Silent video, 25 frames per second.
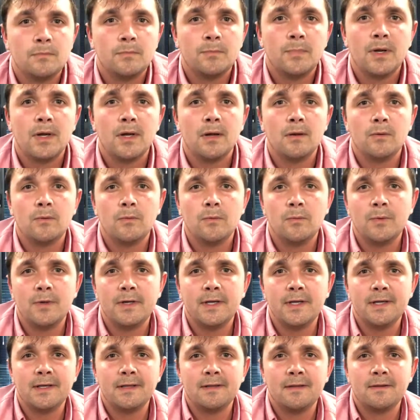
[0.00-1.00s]
But
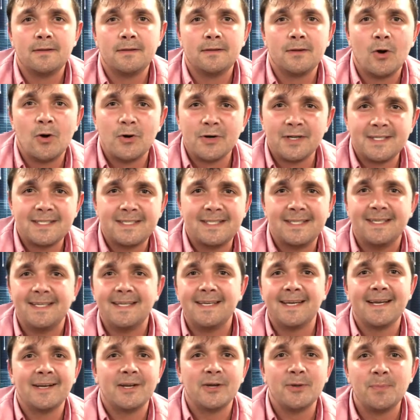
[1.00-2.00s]
with
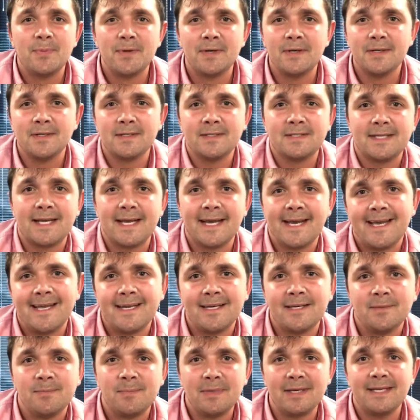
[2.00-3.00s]
honesty and openness
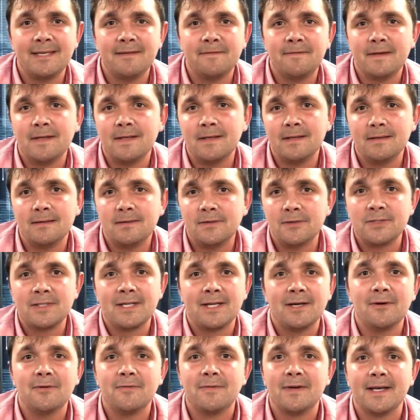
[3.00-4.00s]
and belief in
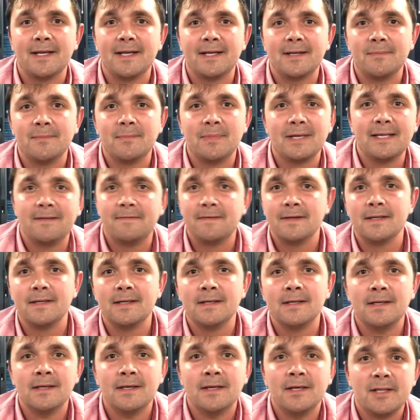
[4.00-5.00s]
yourself and belief in
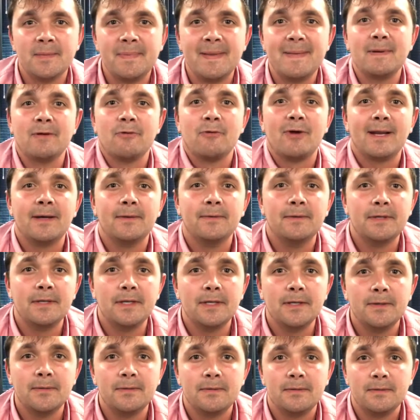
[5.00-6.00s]
the people around
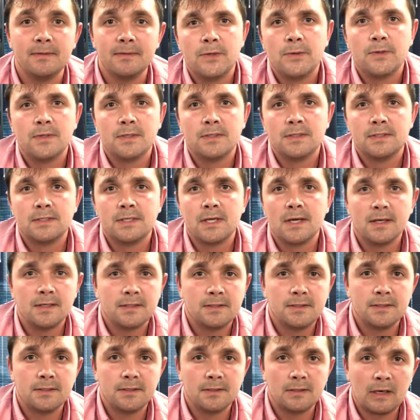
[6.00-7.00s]
you, you can
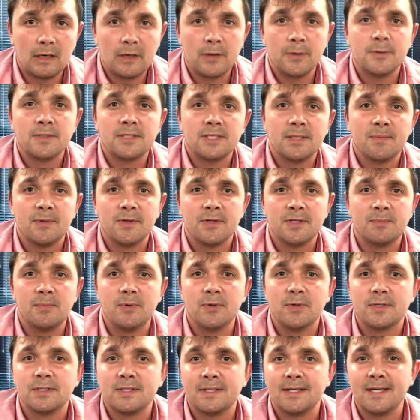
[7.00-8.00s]
start to close some of those
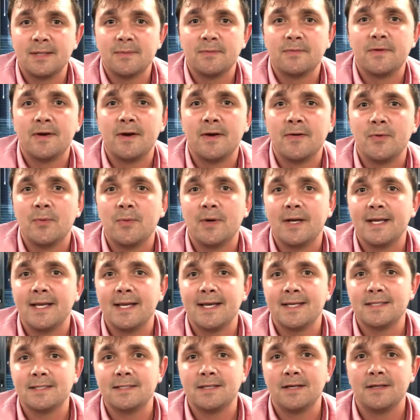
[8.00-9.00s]
books and get them filed away
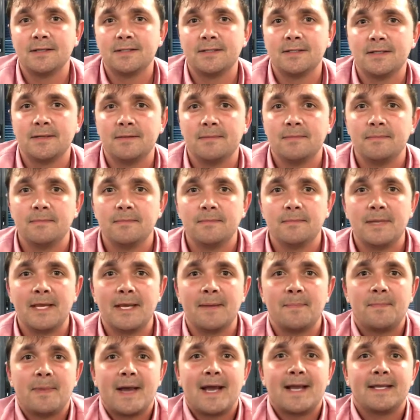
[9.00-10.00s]
and start to
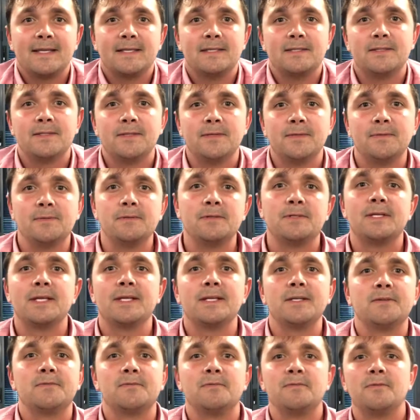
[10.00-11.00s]
get back into the
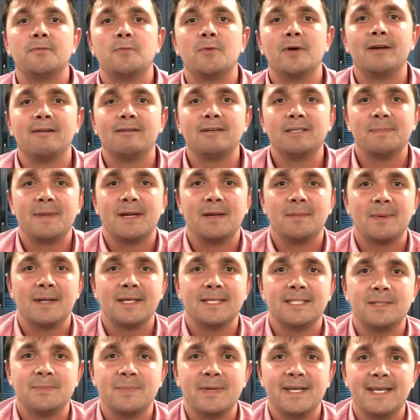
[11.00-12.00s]
centre of where is a better
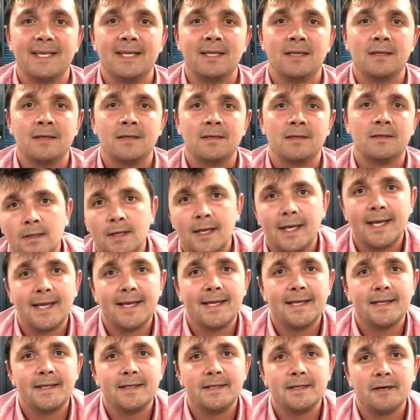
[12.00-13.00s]
place to be.
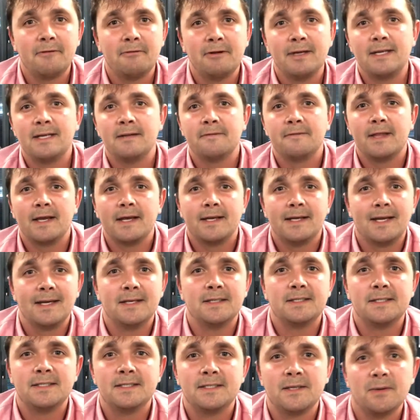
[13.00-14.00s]
And I really loved that
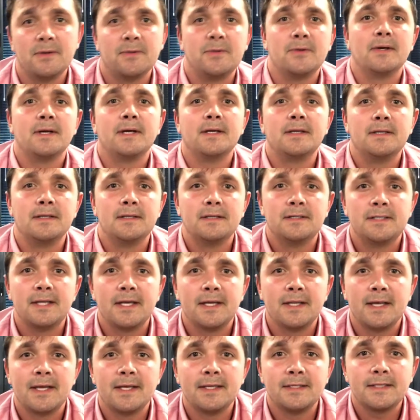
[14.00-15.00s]
analogy, so I thought I'd
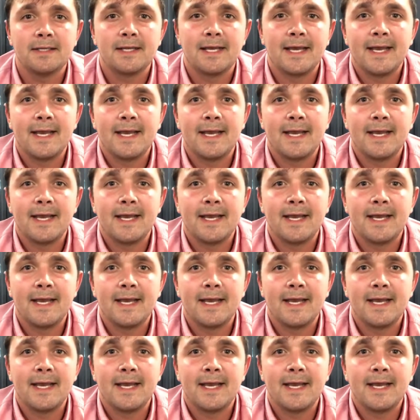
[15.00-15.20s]
share that.